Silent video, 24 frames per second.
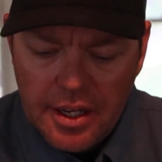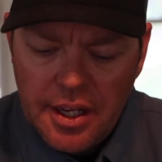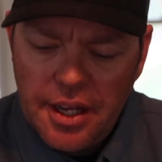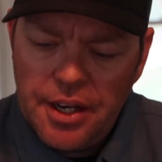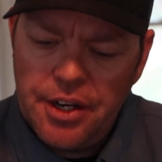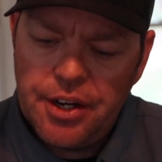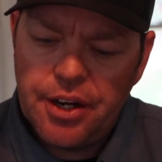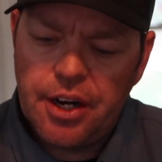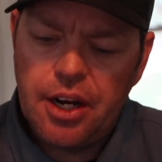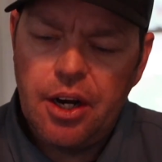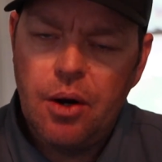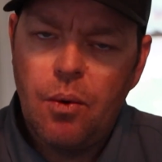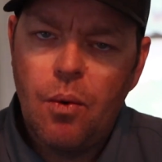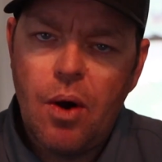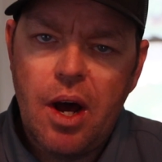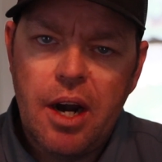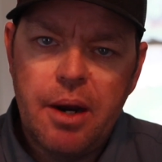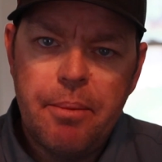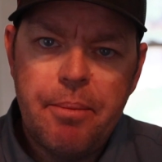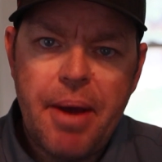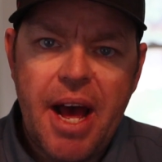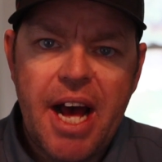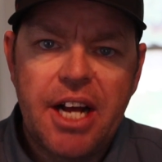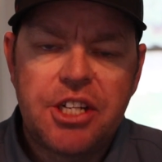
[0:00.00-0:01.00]
and you're going to want
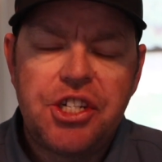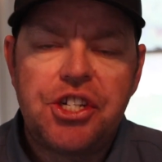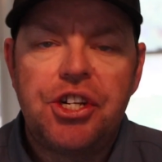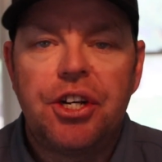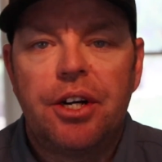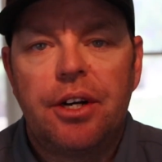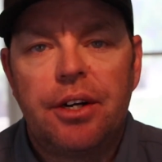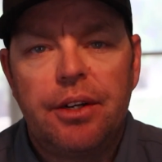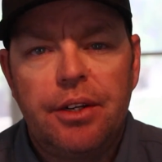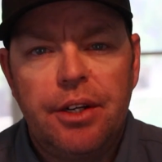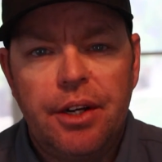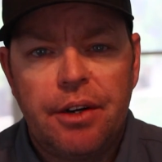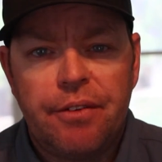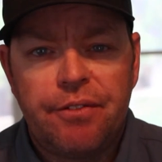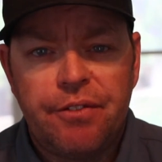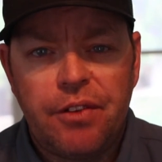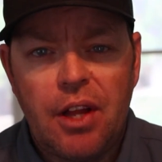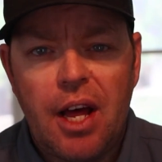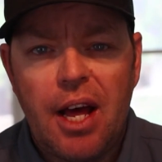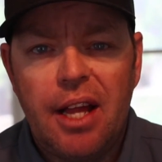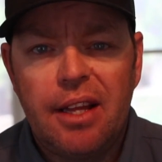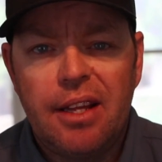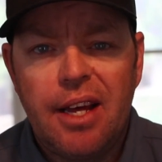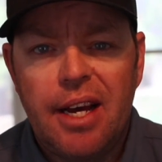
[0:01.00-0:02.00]
to match your
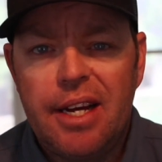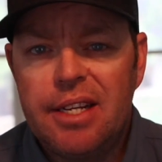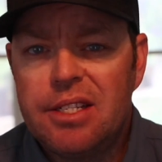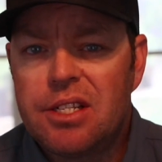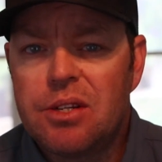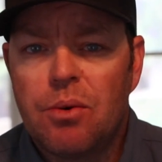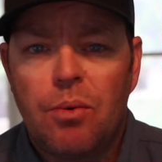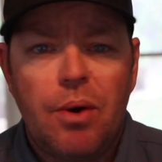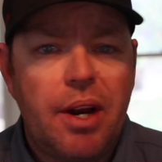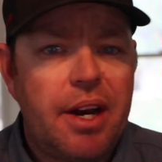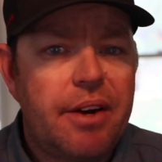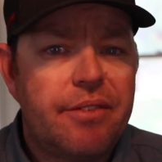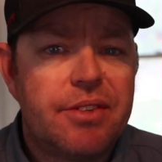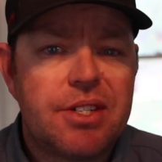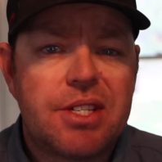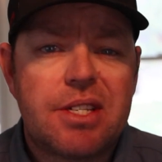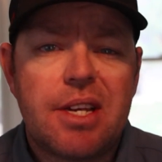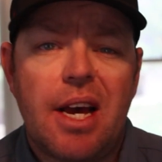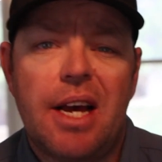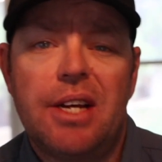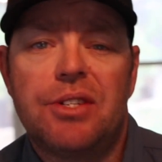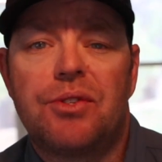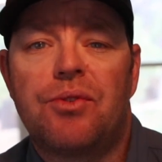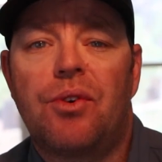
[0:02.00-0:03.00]
fly line to whatever
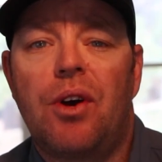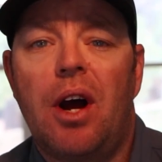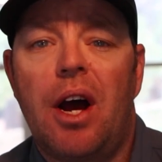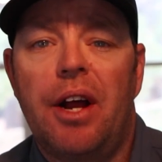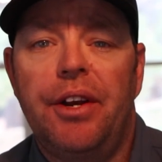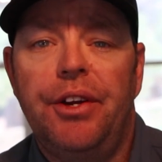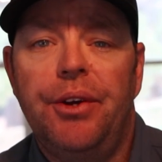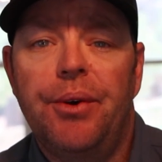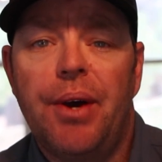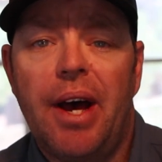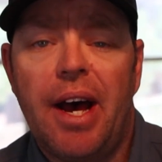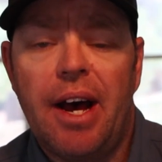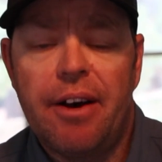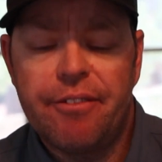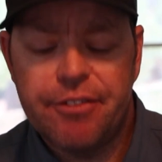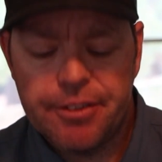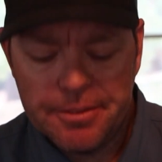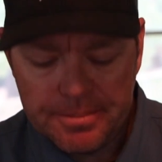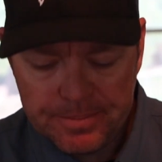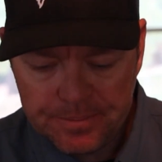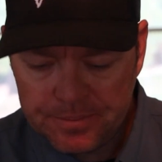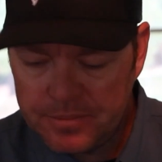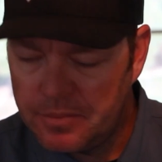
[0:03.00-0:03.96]
size rod you have.